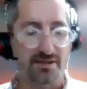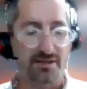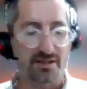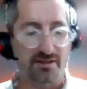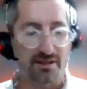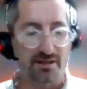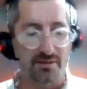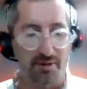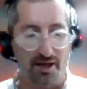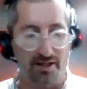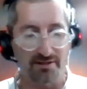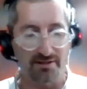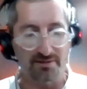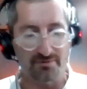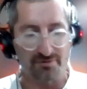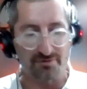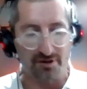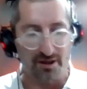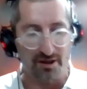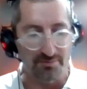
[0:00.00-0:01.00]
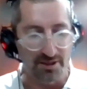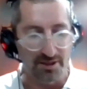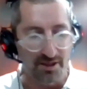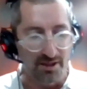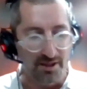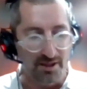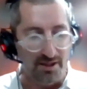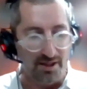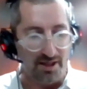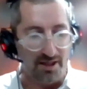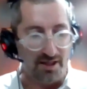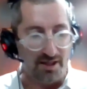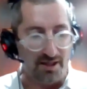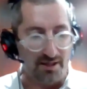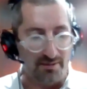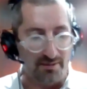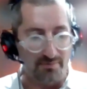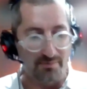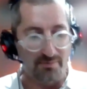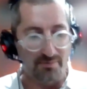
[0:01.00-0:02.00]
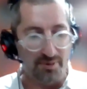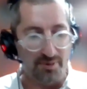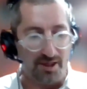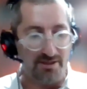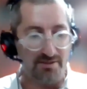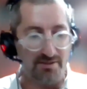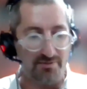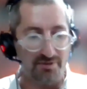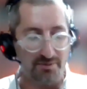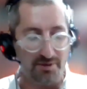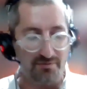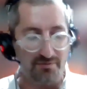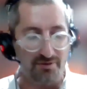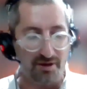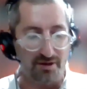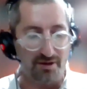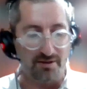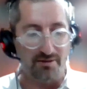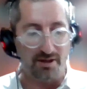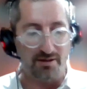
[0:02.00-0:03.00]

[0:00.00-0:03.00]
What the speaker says: it says that he buys it from Ephron.